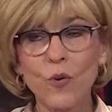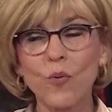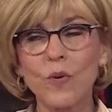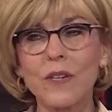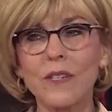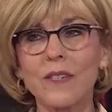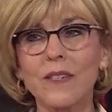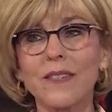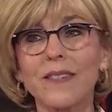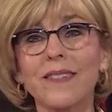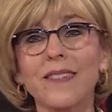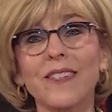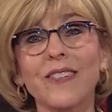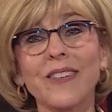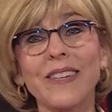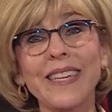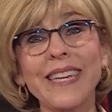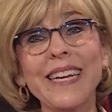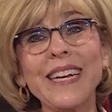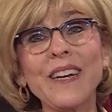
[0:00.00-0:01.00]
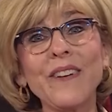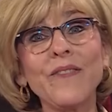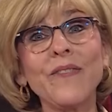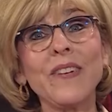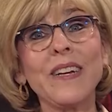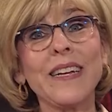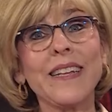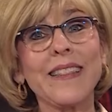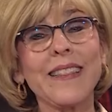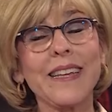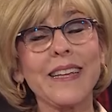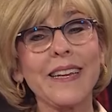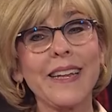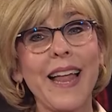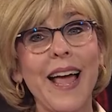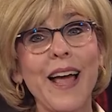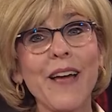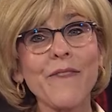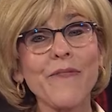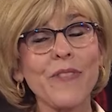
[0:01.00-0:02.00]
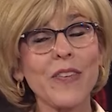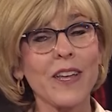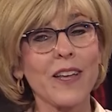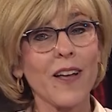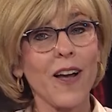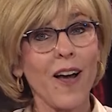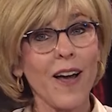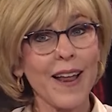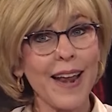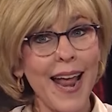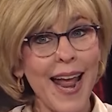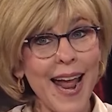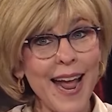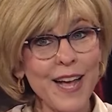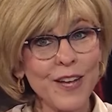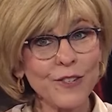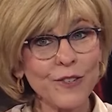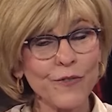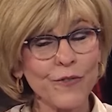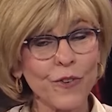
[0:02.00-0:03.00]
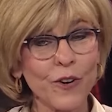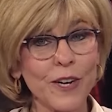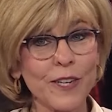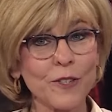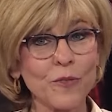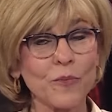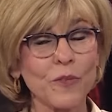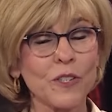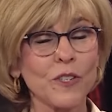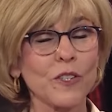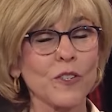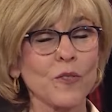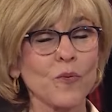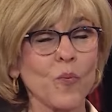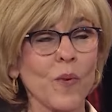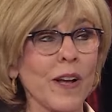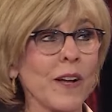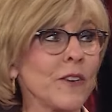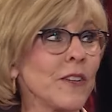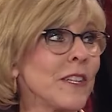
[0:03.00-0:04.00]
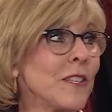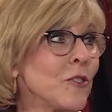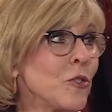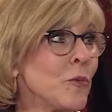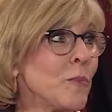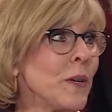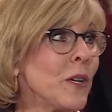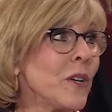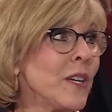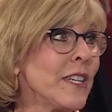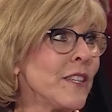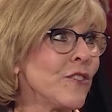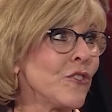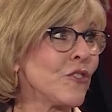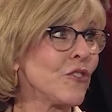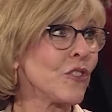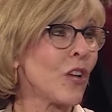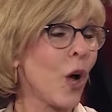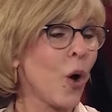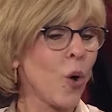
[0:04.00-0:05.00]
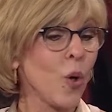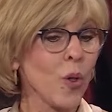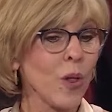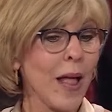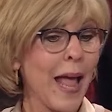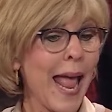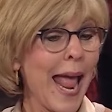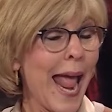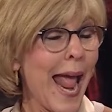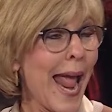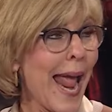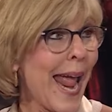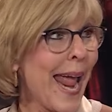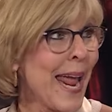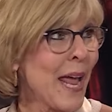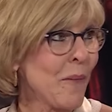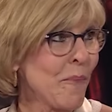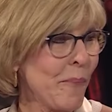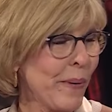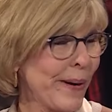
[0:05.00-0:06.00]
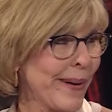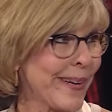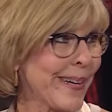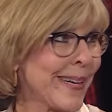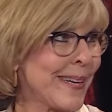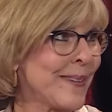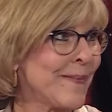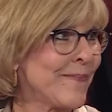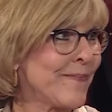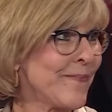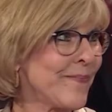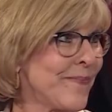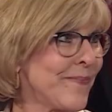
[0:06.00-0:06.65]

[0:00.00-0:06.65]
which is to live the life that God has for us, which is wellness, spirit, soul, and body. He